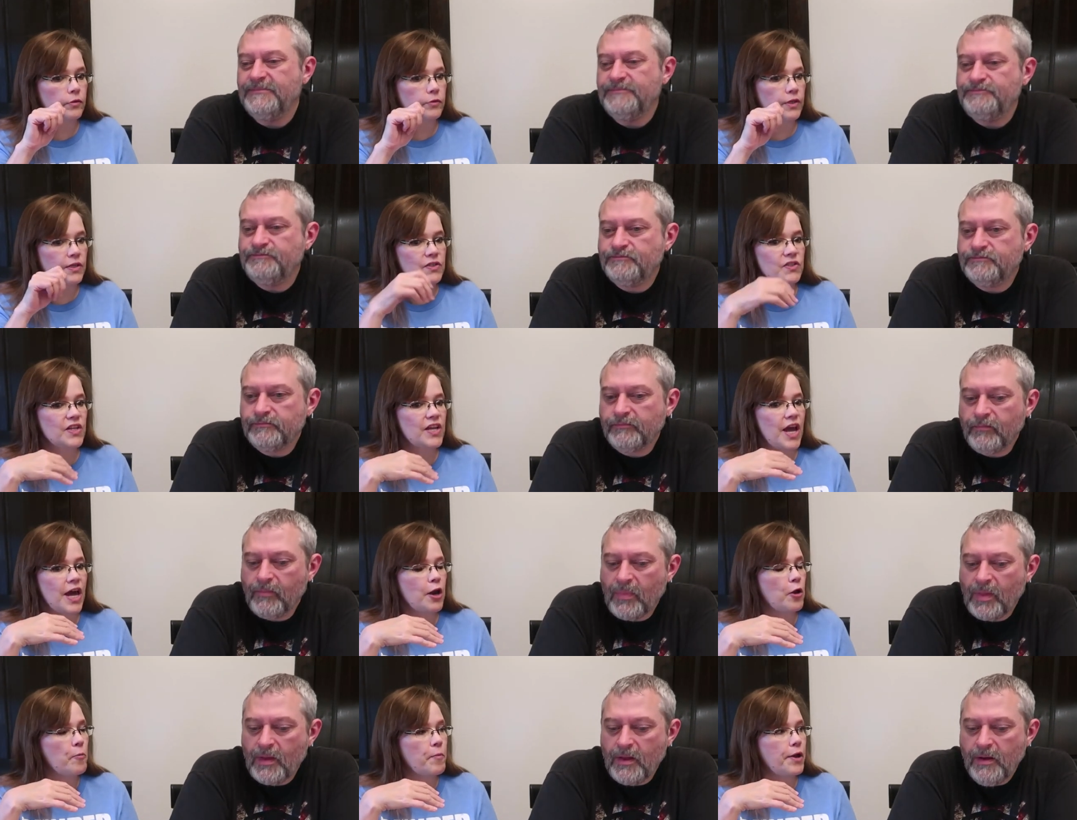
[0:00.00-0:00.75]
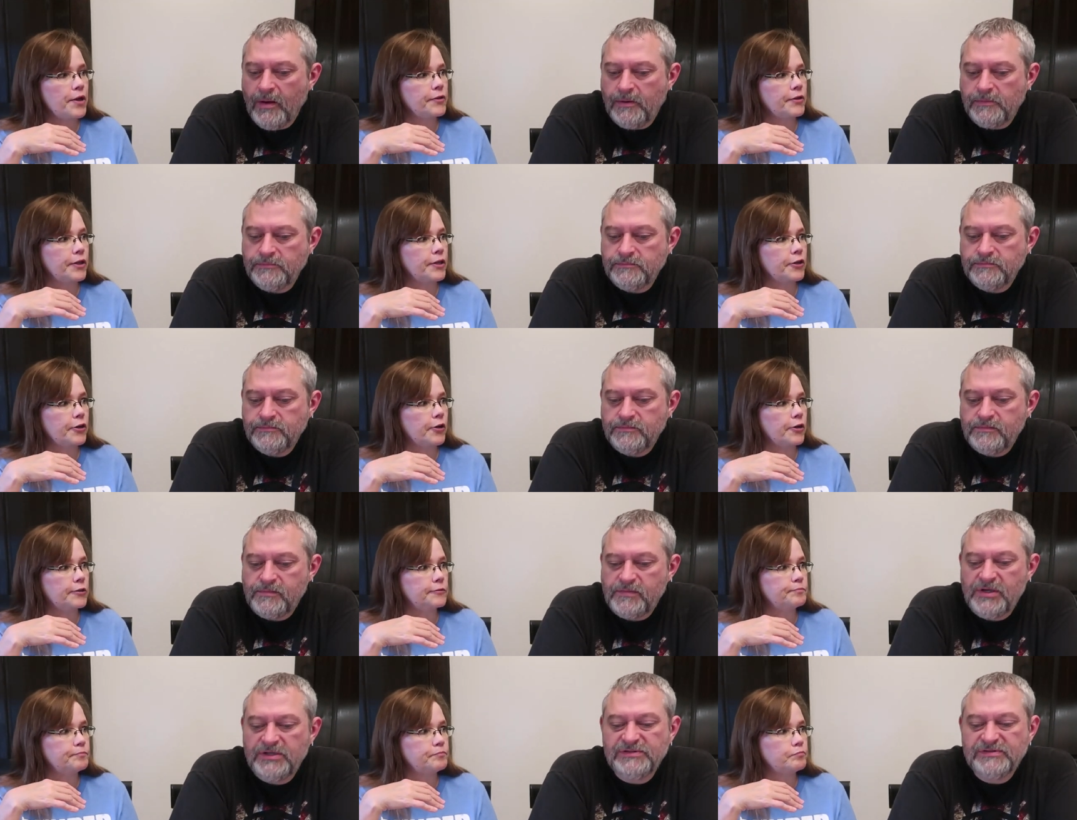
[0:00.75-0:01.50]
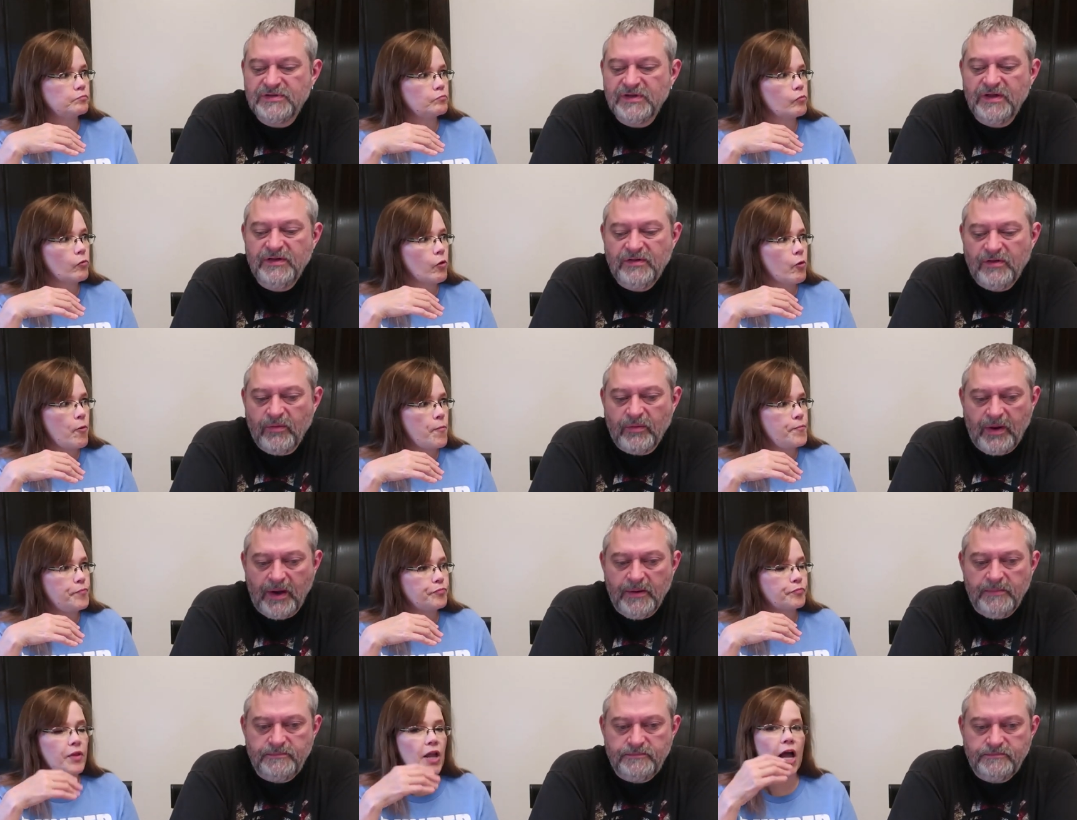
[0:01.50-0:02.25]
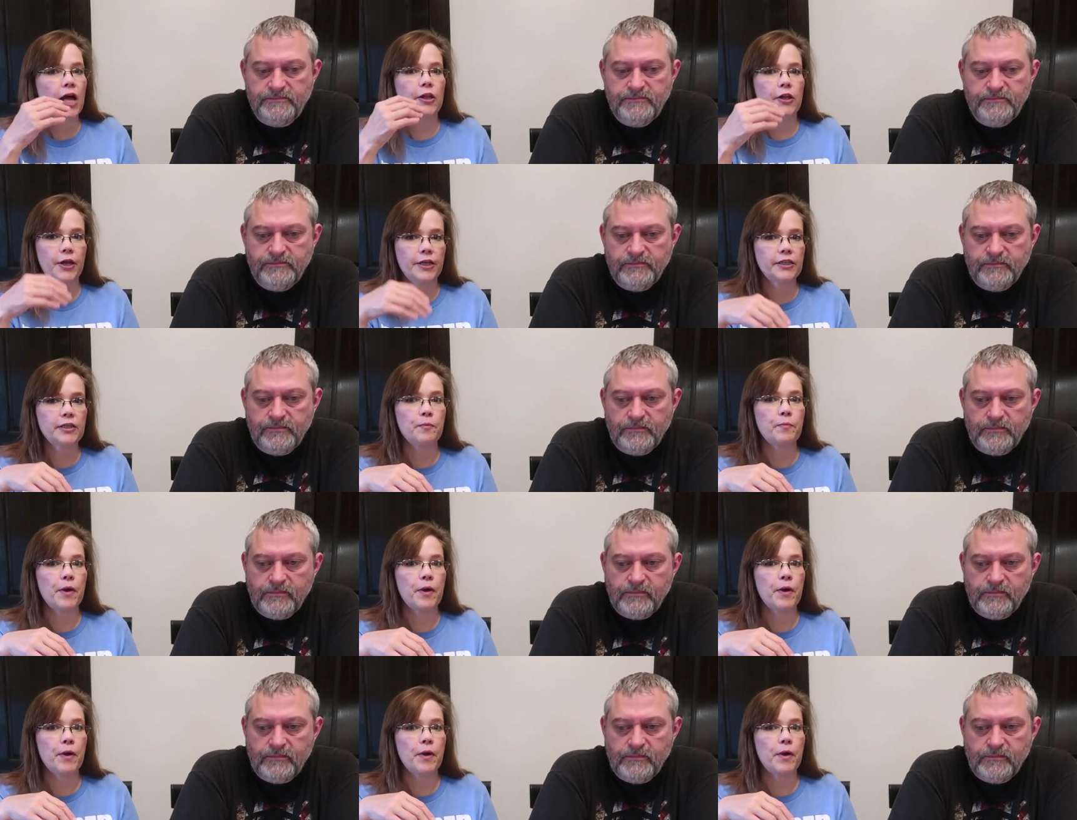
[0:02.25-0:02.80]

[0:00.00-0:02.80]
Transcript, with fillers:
Speaker 1: No, see, I don't mind that at all.
Speaker 2: It, it's okay.
Speaker 1: I like the